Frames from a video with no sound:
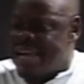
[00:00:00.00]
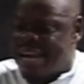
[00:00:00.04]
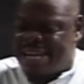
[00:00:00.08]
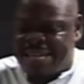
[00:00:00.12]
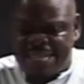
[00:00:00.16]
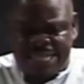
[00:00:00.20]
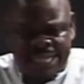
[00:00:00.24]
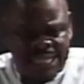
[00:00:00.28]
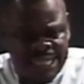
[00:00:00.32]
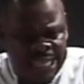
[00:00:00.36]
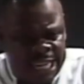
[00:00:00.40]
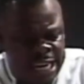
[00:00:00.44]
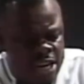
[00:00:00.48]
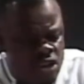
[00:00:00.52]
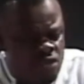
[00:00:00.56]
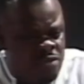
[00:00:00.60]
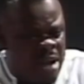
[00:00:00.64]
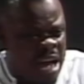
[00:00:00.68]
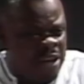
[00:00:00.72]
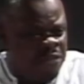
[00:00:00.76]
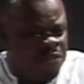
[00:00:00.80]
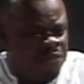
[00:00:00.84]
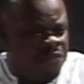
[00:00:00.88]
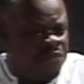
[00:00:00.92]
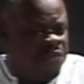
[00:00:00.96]
the thing you
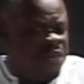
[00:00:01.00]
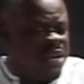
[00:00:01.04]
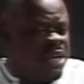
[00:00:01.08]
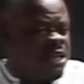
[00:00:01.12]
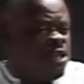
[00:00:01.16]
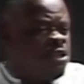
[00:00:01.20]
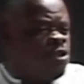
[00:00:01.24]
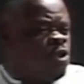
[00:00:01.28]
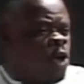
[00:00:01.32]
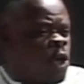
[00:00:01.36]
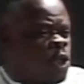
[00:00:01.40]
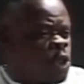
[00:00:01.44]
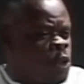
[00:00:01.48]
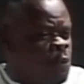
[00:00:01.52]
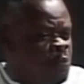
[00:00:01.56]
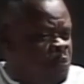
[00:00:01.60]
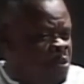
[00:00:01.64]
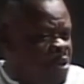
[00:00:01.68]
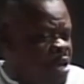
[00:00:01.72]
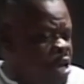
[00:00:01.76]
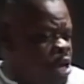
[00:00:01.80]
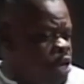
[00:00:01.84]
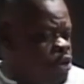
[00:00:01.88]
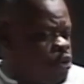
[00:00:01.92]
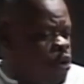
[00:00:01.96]
are feeding your
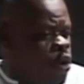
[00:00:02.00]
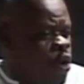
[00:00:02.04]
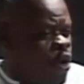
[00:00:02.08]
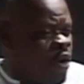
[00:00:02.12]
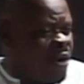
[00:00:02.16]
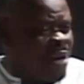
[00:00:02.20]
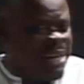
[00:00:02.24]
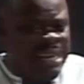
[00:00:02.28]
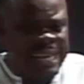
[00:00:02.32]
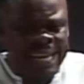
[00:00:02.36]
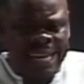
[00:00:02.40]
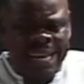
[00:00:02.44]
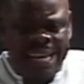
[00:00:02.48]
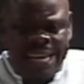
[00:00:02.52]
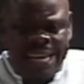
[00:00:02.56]
spirit on.